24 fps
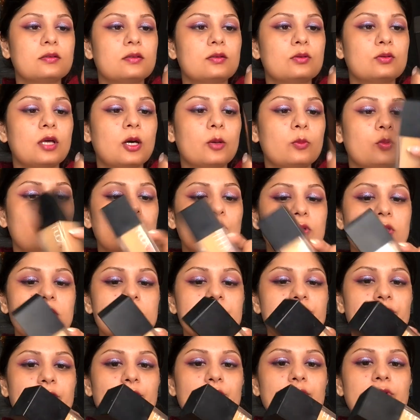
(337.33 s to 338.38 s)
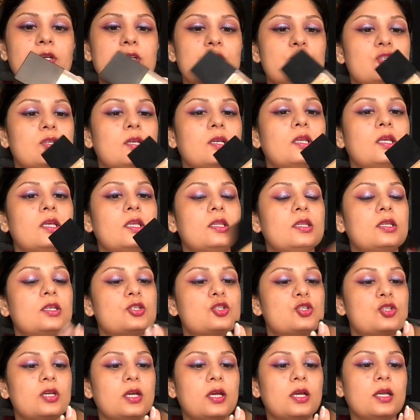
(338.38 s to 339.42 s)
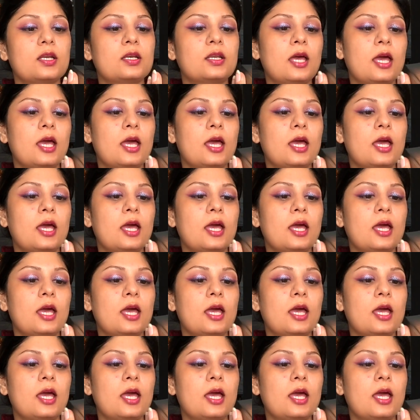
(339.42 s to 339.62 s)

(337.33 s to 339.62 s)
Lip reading: Huda Beauty's foundation in the shade